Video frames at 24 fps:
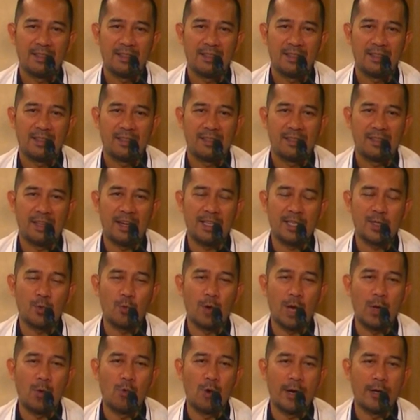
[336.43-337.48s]
That is
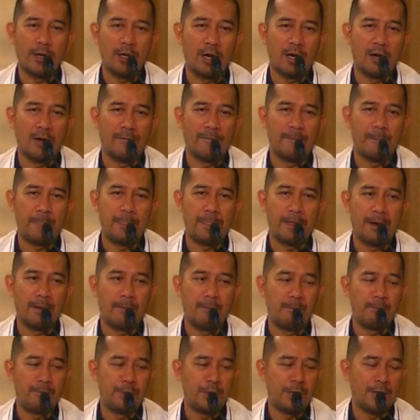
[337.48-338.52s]
why one of the
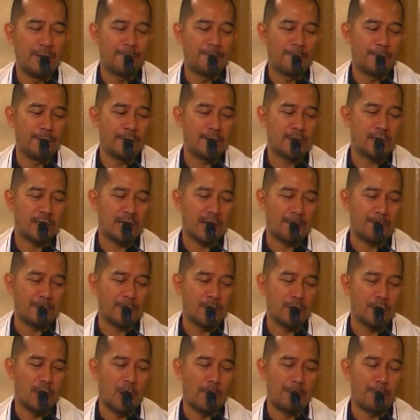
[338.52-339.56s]
beautiful description
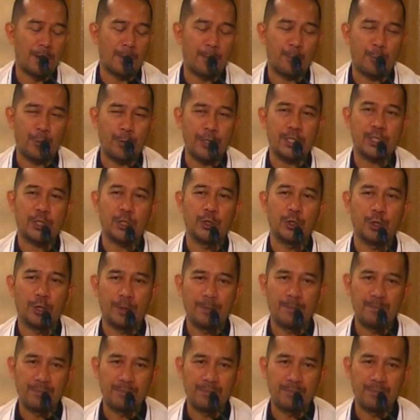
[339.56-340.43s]
of the priesthood